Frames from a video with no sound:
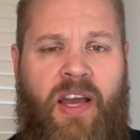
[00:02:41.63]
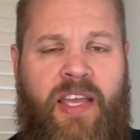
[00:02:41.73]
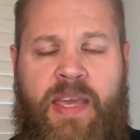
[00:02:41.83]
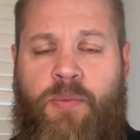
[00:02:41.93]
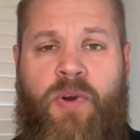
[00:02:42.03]
I
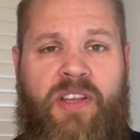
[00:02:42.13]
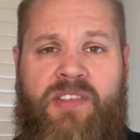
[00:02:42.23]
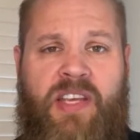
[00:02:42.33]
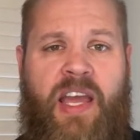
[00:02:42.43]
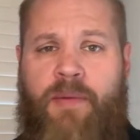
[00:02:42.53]
keep wanting to
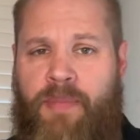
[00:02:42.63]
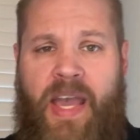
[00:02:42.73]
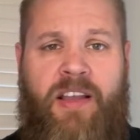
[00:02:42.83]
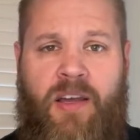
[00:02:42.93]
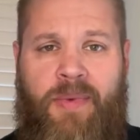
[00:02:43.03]
say I'm
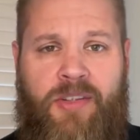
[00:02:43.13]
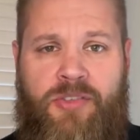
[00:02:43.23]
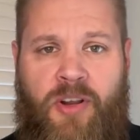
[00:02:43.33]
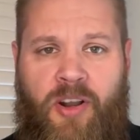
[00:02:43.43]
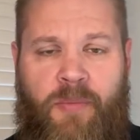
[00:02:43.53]
back on
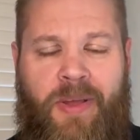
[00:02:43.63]
Mounjaro,